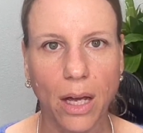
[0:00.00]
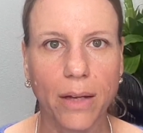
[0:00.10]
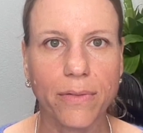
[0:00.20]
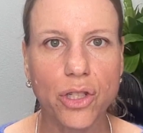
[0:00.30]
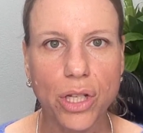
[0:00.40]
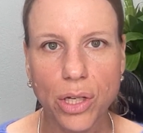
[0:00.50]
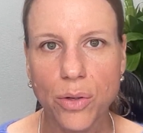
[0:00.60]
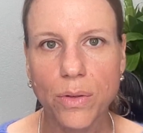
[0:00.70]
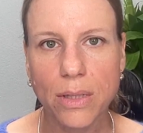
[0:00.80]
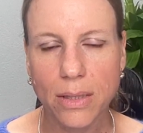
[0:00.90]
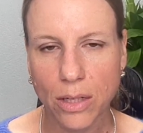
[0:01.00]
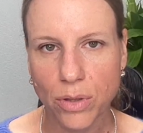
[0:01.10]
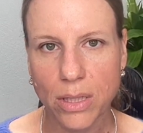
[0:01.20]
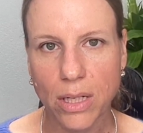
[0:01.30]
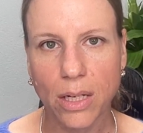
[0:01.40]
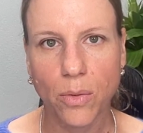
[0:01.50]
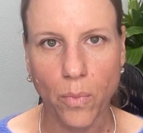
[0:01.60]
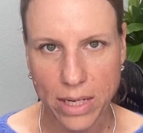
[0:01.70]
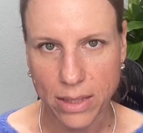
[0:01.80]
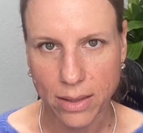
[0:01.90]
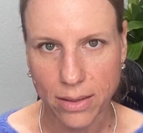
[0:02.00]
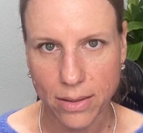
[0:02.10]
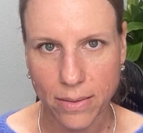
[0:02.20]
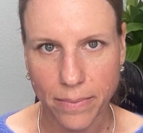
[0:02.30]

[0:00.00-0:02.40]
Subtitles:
of two disinterested witnesses.